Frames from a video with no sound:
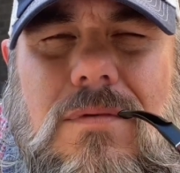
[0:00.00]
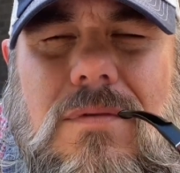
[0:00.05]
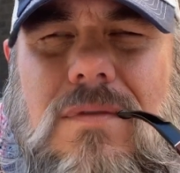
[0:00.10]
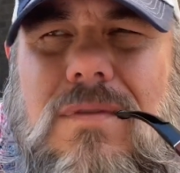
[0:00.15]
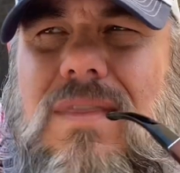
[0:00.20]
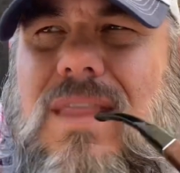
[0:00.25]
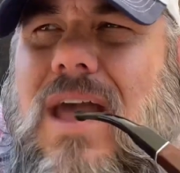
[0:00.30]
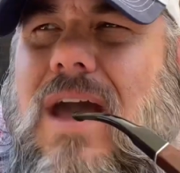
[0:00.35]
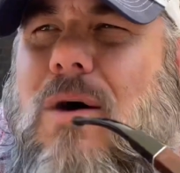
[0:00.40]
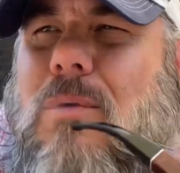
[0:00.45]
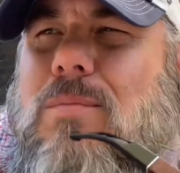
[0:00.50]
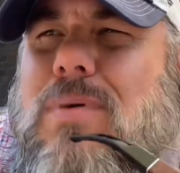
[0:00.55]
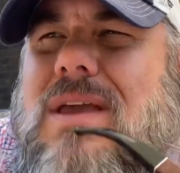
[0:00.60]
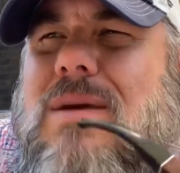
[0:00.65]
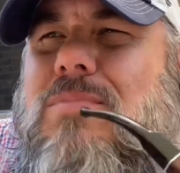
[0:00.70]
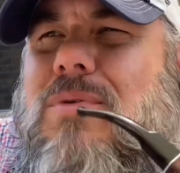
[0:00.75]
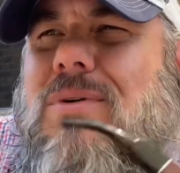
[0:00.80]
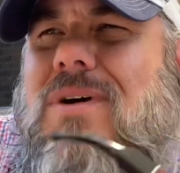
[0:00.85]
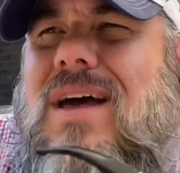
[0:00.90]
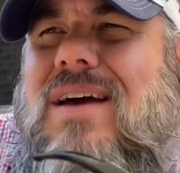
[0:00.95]
Now,
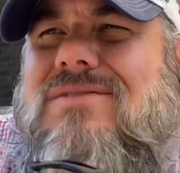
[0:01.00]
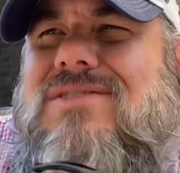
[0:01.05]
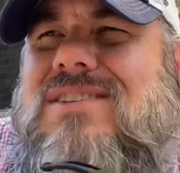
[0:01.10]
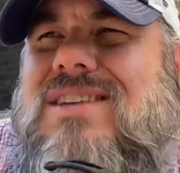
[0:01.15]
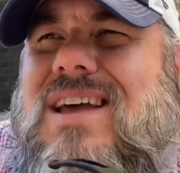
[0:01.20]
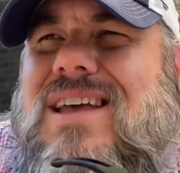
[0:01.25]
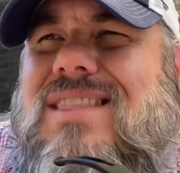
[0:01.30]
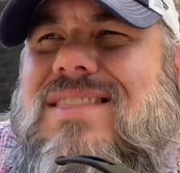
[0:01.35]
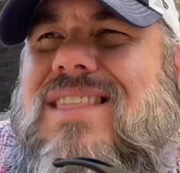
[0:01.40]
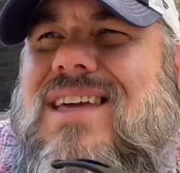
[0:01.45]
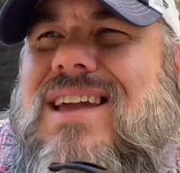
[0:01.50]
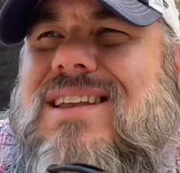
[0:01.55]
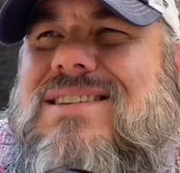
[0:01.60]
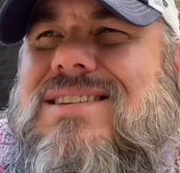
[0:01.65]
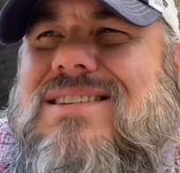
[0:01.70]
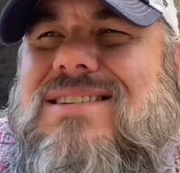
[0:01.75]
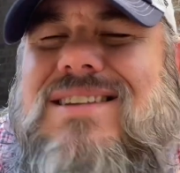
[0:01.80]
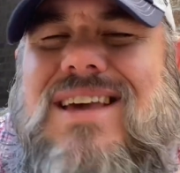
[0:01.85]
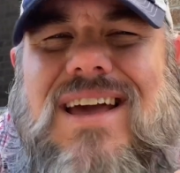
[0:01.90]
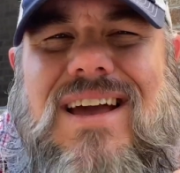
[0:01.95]
people have said they
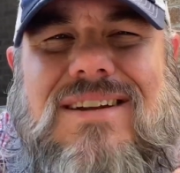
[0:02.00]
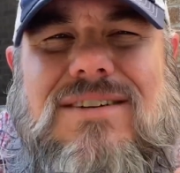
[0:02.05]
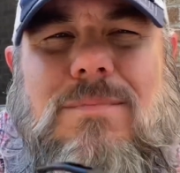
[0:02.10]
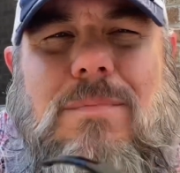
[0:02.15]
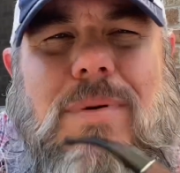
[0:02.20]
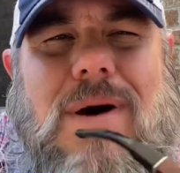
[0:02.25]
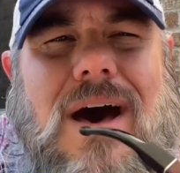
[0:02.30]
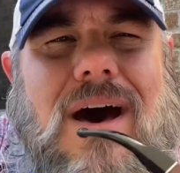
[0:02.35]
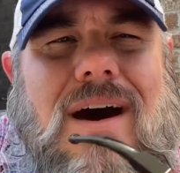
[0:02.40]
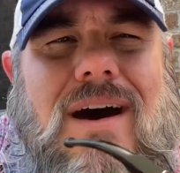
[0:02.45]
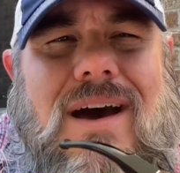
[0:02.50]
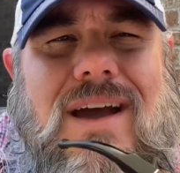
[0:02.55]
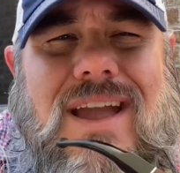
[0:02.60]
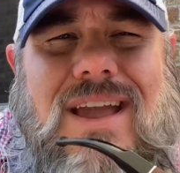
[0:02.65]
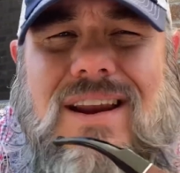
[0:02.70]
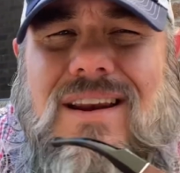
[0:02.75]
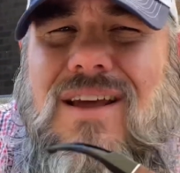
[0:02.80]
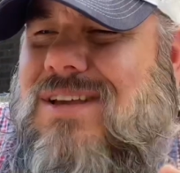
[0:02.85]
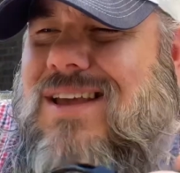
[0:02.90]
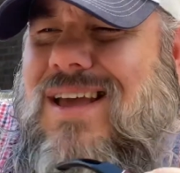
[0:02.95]
detect
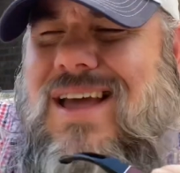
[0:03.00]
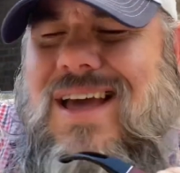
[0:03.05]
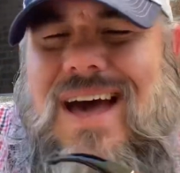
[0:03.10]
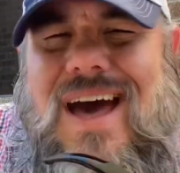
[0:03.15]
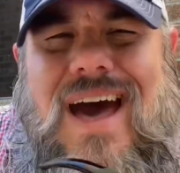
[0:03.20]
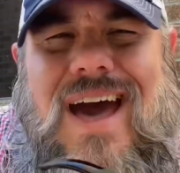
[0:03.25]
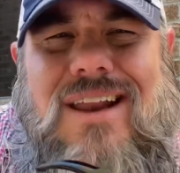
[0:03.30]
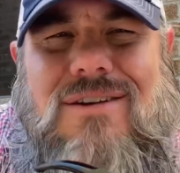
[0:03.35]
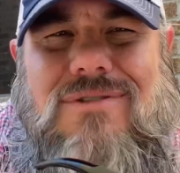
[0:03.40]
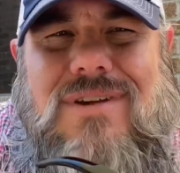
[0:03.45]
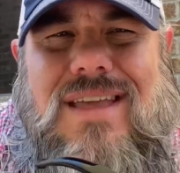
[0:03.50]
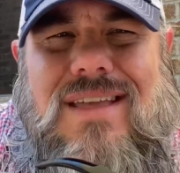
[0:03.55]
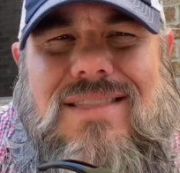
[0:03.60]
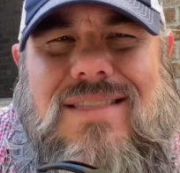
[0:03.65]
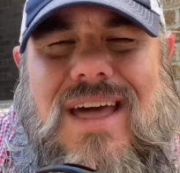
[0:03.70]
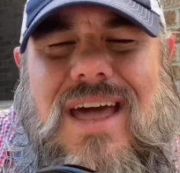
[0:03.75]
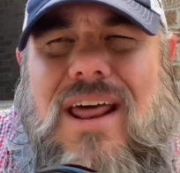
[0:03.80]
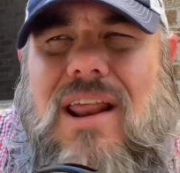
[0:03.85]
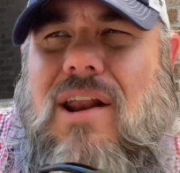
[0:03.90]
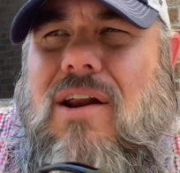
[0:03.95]
pine. I don't get
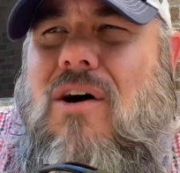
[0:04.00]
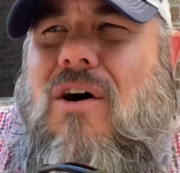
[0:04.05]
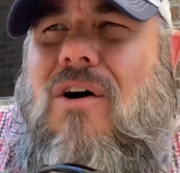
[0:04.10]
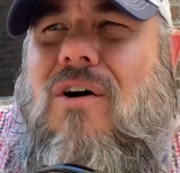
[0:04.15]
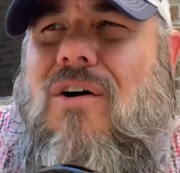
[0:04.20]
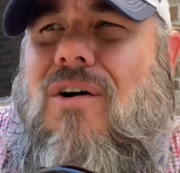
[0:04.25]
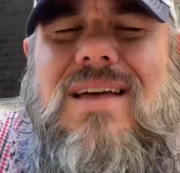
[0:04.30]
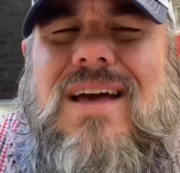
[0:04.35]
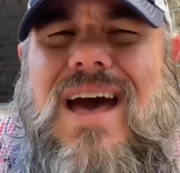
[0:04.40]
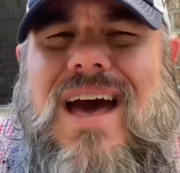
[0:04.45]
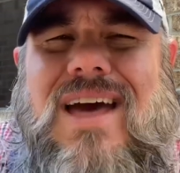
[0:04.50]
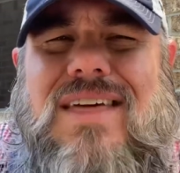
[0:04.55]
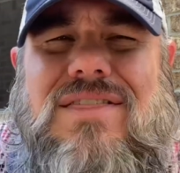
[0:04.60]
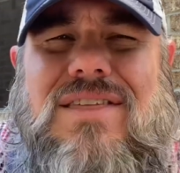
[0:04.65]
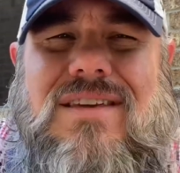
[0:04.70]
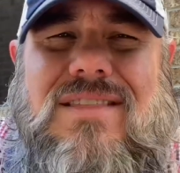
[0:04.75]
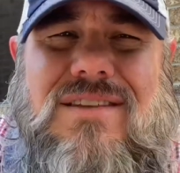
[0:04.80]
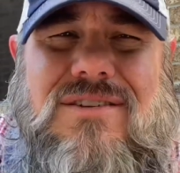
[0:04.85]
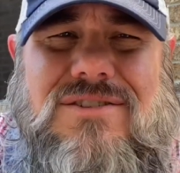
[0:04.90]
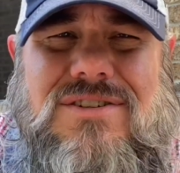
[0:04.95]
that at all. I
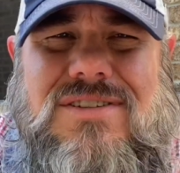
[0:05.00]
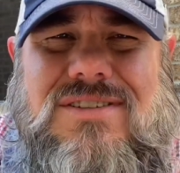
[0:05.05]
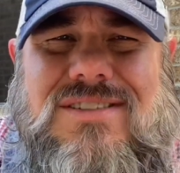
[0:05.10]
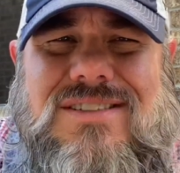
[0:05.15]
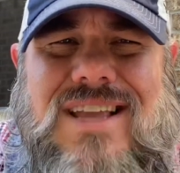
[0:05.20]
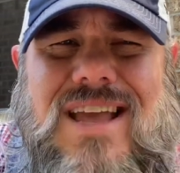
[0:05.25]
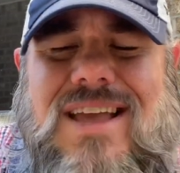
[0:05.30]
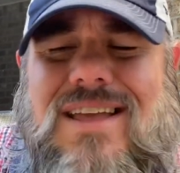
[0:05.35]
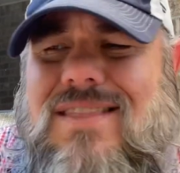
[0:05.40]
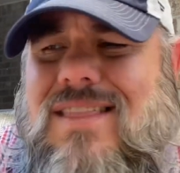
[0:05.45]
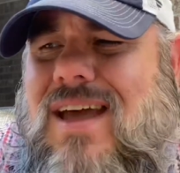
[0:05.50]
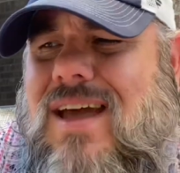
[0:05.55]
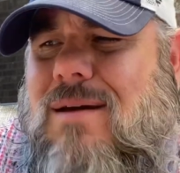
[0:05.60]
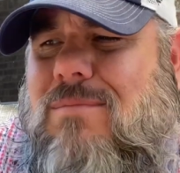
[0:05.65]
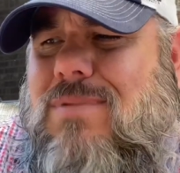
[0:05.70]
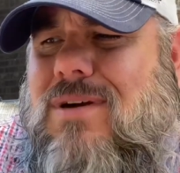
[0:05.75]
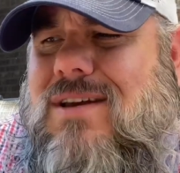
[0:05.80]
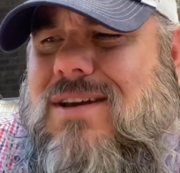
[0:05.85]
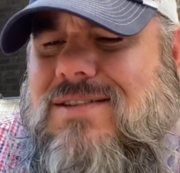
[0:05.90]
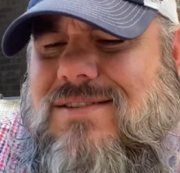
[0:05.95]
think they're just saying that
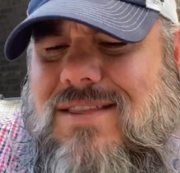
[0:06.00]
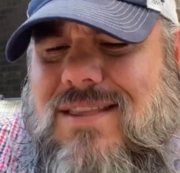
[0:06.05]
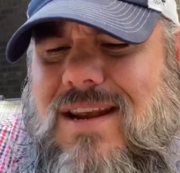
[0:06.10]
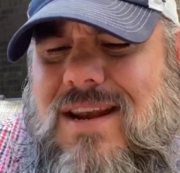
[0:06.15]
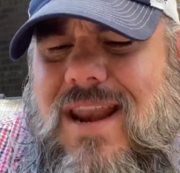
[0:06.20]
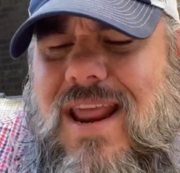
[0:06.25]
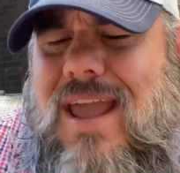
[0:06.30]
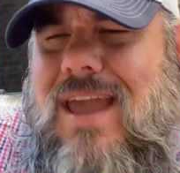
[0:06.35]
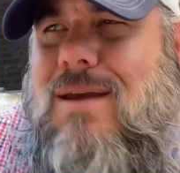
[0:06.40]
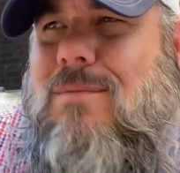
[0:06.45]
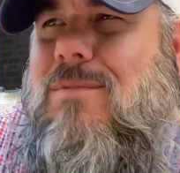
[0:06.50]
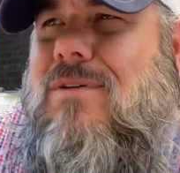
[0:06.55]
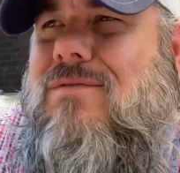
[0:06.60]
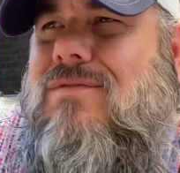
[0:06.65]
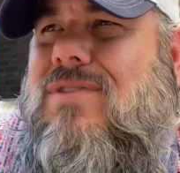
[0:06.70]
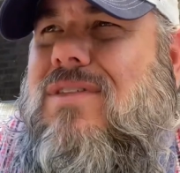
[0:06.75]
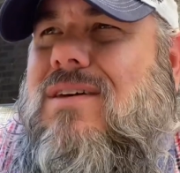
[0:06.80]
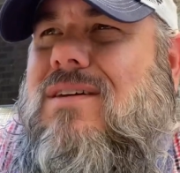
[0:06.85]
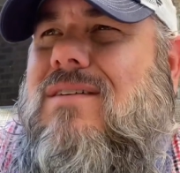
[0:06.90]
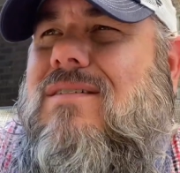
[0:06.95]
because the name
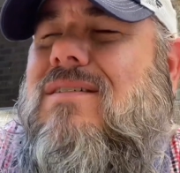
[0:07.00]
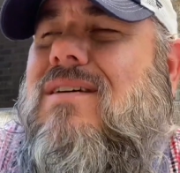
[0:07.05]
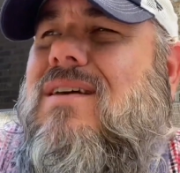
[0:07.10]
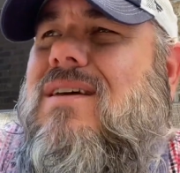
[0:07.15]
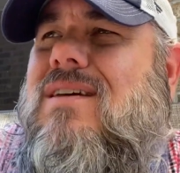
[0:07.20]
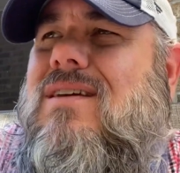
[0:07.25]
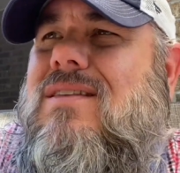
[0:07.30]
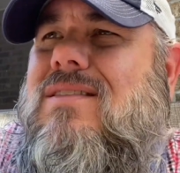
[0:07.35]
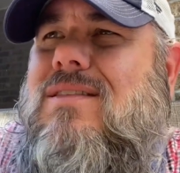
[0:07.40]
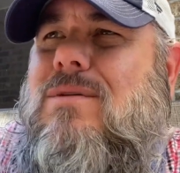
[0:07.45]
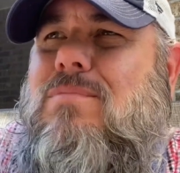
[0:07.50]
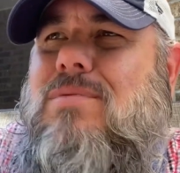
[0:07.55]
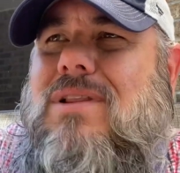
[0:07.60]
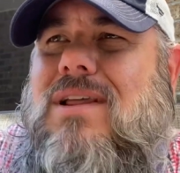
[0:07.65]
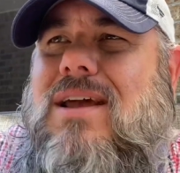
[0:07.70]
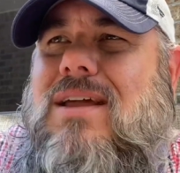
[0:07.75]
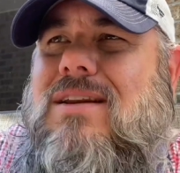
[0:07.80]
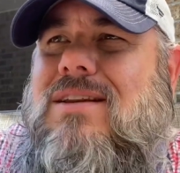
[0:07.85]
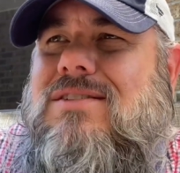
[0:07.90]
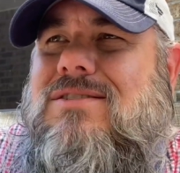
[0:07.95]
of the
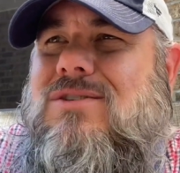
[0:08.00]
blend is